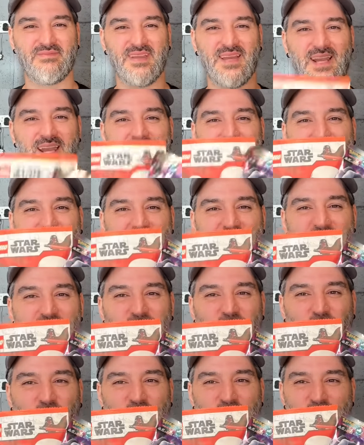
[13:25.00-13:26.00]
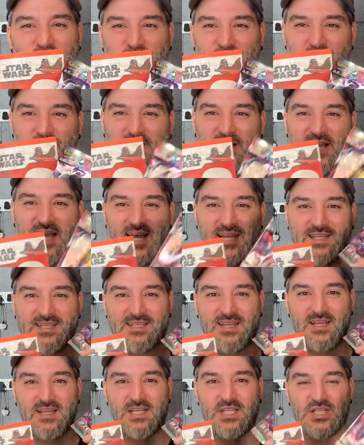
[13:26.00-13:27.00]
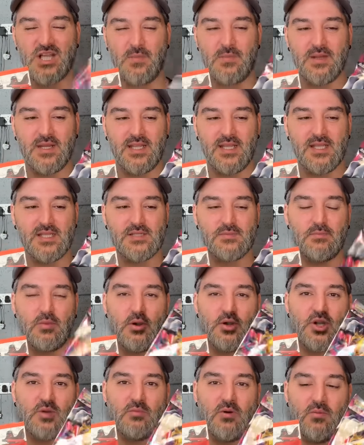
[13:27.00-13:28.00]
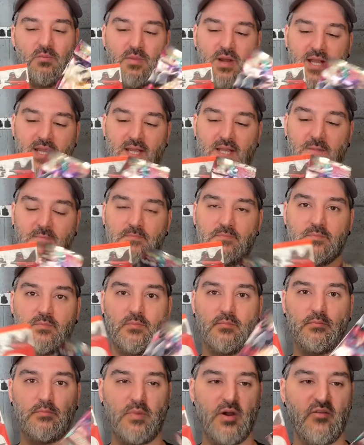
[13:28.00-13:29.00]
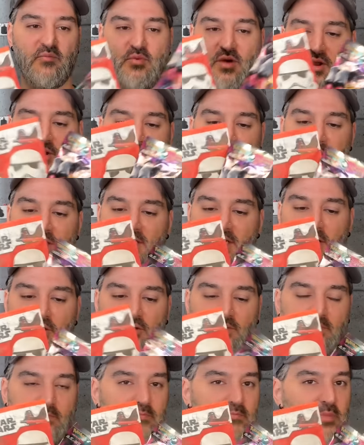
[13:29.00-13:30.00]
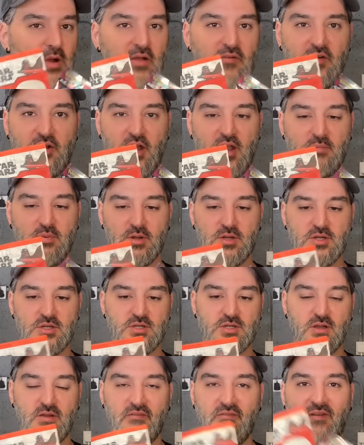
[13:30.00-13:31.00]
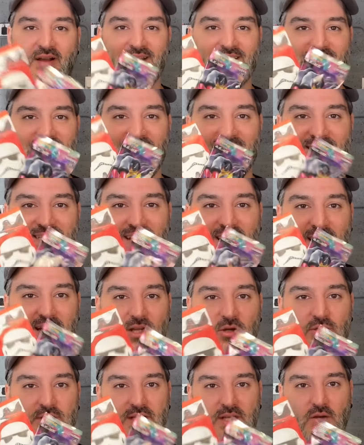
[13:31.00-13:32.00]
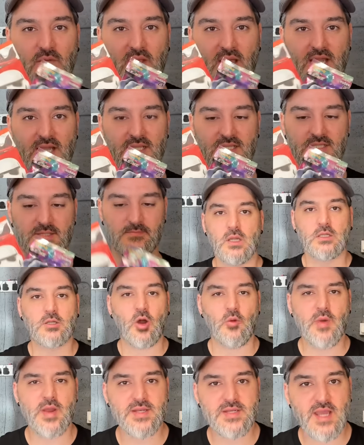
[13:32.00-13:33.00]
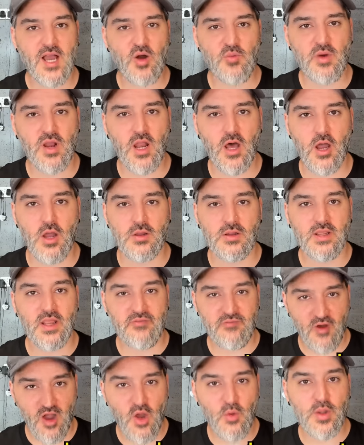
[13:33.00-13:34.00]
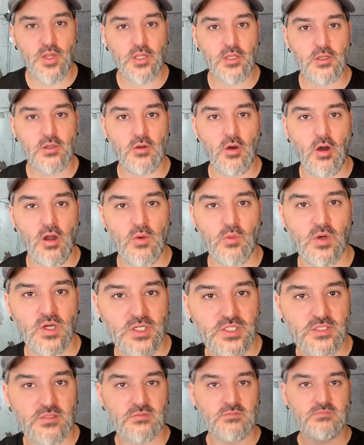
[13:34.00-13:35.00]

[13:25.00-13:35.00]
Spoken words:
Lego Stormtrooper and Japanese Pokemon packet. Both brand new and sealed, both unopened. Fantastic little deal that is. Comment down below. If I were you, I would.